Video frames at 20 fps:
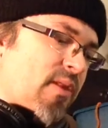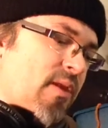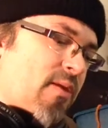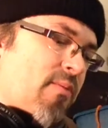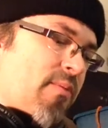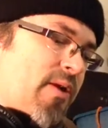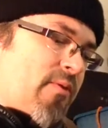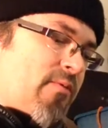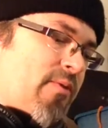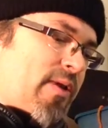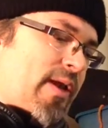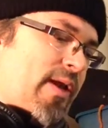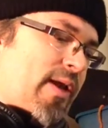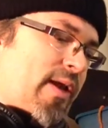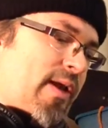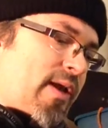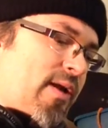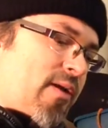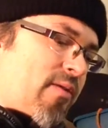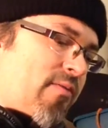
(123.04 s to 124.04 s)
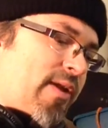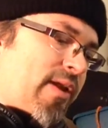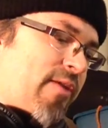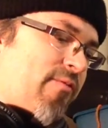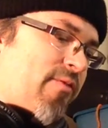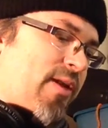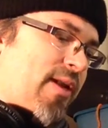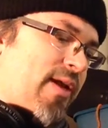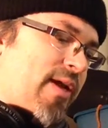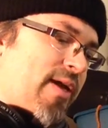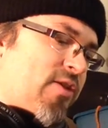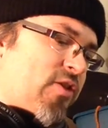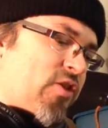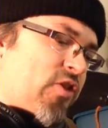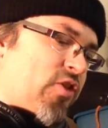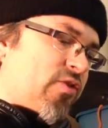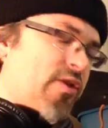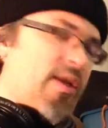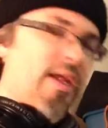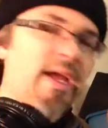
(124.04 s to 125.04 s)
but when I, when I
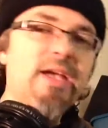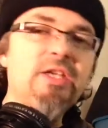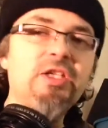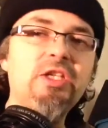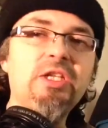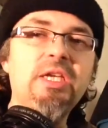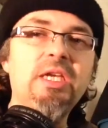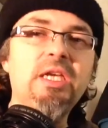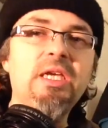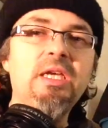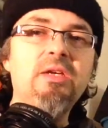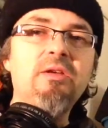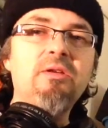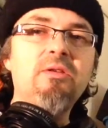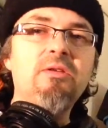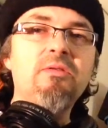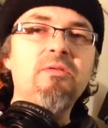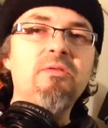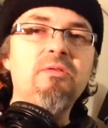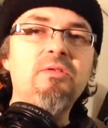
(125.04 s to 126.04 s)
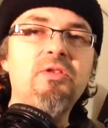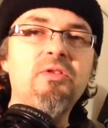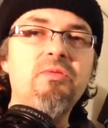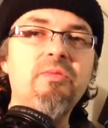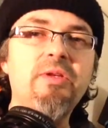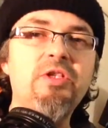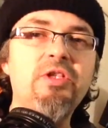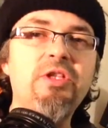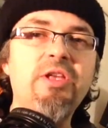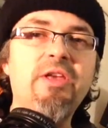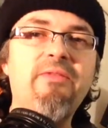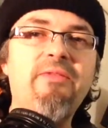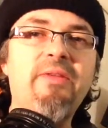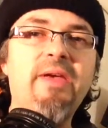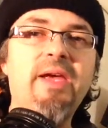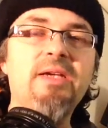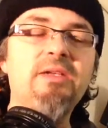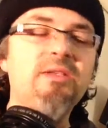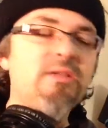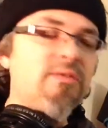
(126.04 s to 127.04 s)
realized you could actually switch the
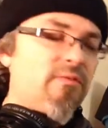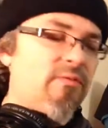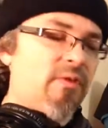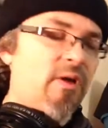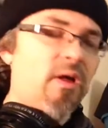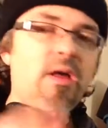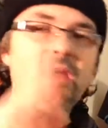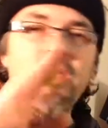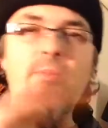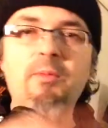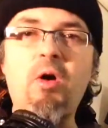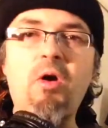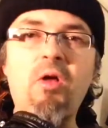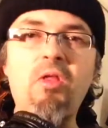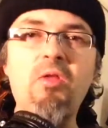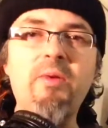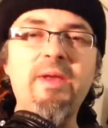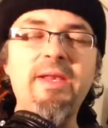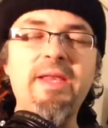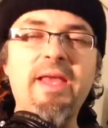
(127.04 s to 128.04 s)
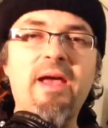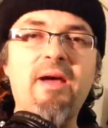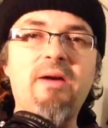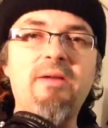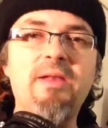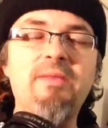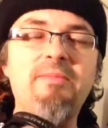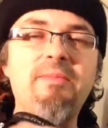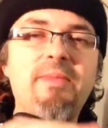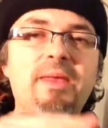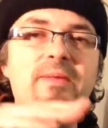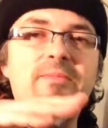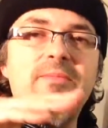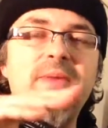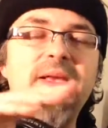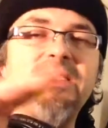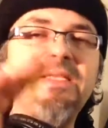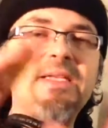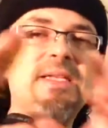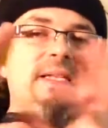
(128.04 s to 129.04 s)
effect volume all the way down and then
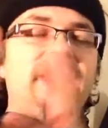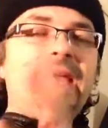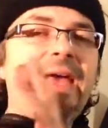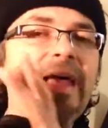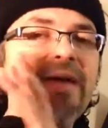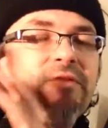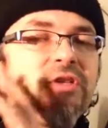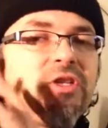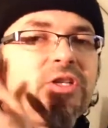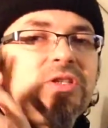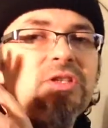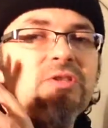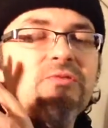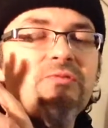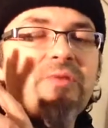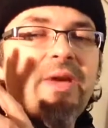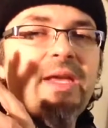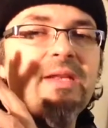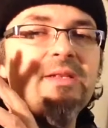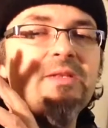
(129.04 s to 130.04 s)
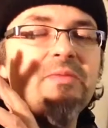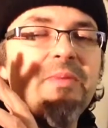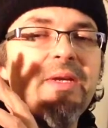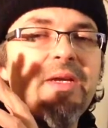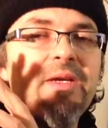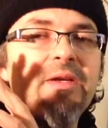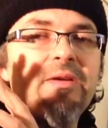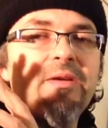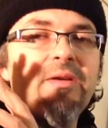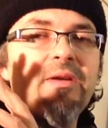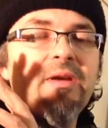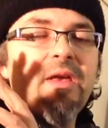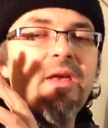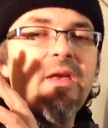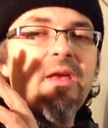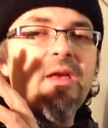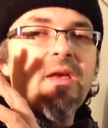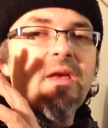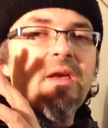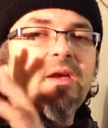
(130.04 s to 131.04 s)
basically have just the right speaker
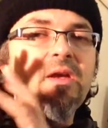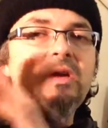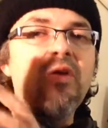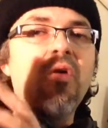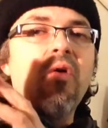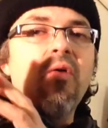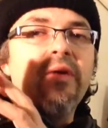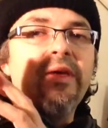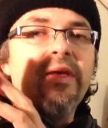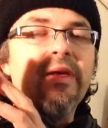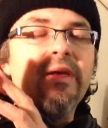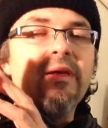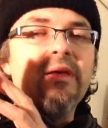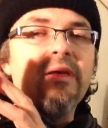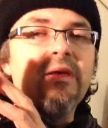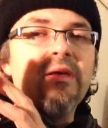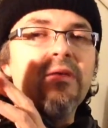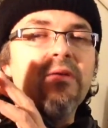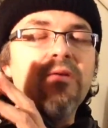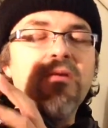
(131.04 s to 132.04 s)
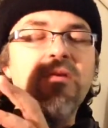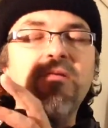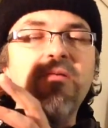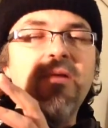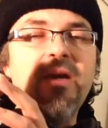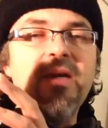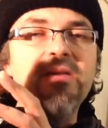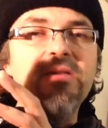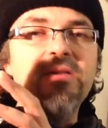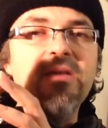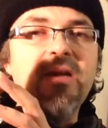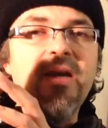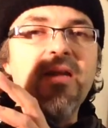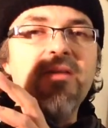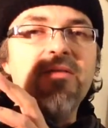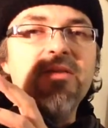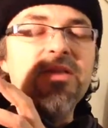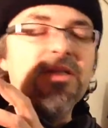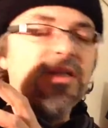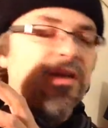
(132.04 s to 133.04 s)
going, or the right side
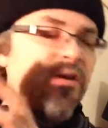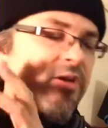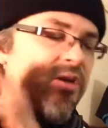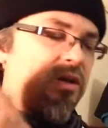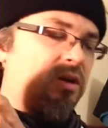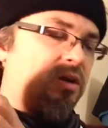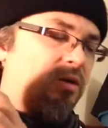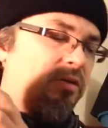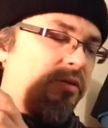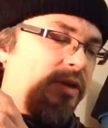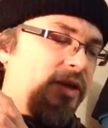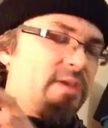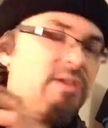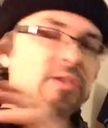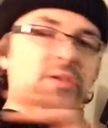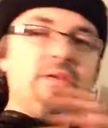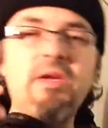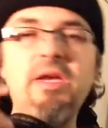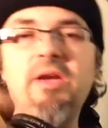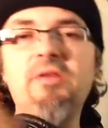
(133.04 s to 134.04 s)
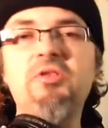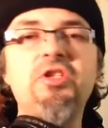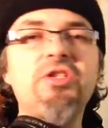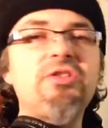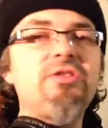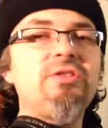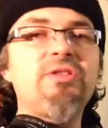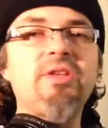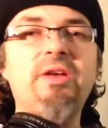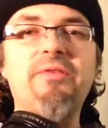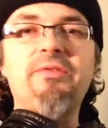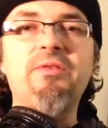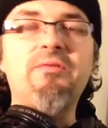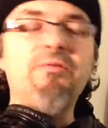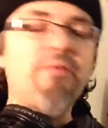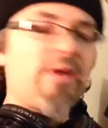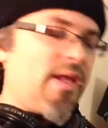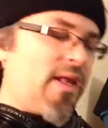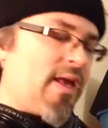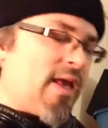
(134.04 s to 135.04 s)
of the stereo going, so you hear just yourself to the
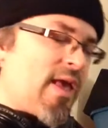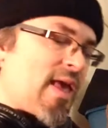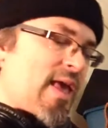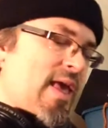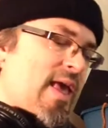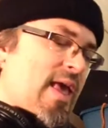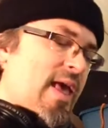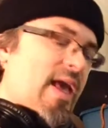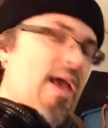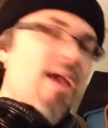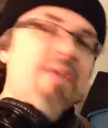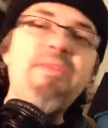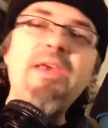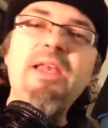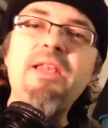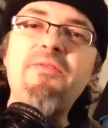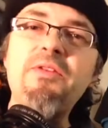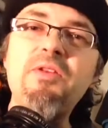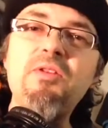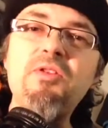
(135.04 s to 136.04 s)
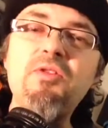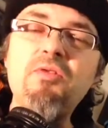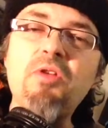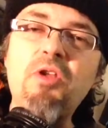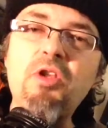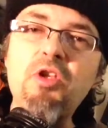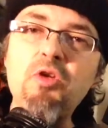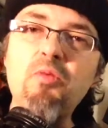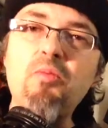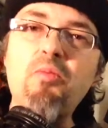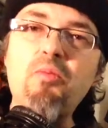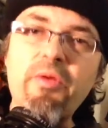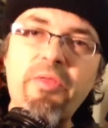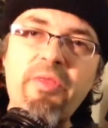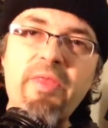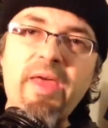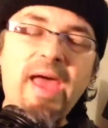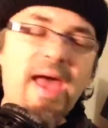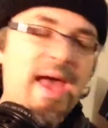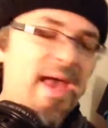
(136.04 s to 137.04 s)
right, and then if you do a loop
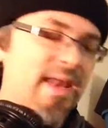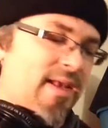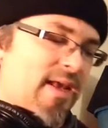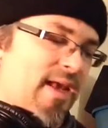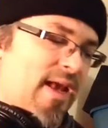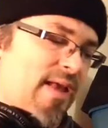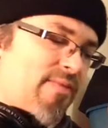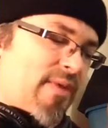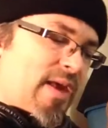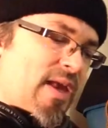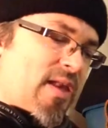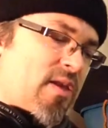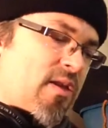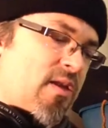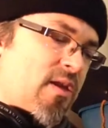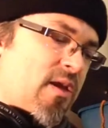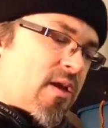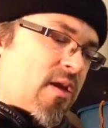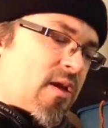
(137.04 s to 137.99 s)
with that, and then